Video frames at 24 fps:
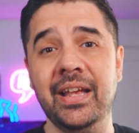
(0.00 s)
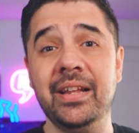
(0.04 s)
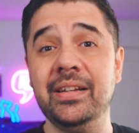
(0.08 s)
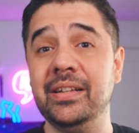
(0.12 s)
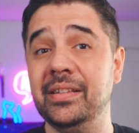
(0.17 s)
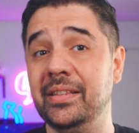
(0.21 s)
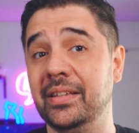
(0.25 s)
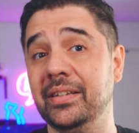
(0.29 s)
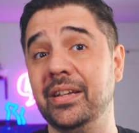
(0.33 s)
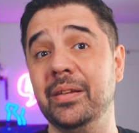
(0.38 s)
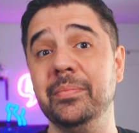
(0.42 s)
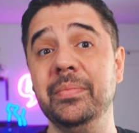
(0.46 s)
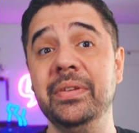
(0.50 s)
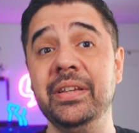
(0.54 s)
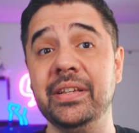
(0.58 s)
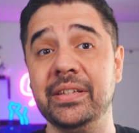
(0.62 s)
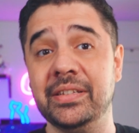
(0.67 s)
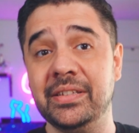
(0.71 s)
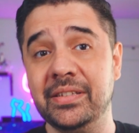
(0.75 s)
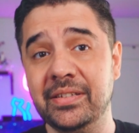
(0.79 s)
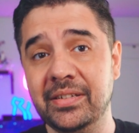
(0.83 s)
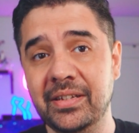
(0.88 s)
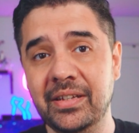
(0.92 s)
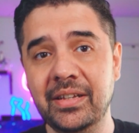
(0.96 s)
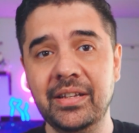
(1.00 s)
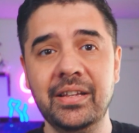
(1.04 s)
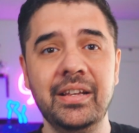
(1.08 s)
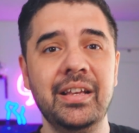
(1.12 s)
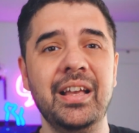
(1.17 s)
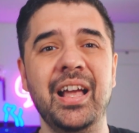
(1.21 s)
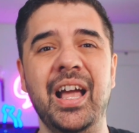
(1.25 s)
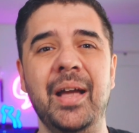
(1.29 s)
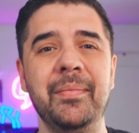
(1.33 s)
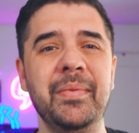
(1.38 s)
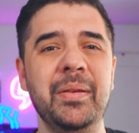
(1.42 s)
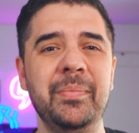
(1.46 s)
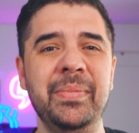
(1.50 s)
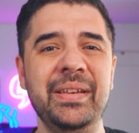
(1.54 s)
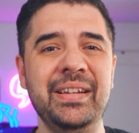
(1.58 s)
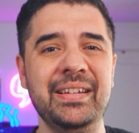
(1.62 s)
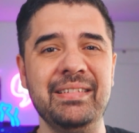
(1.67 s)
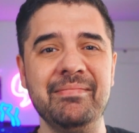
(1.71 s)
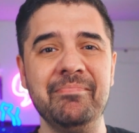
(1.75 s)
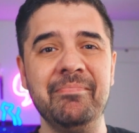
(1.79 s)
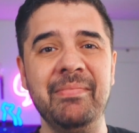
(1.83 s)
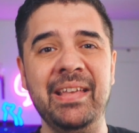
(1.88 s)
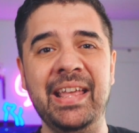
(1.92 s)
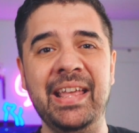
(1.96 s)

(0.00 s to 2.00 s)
Anything I missed? I'm a bit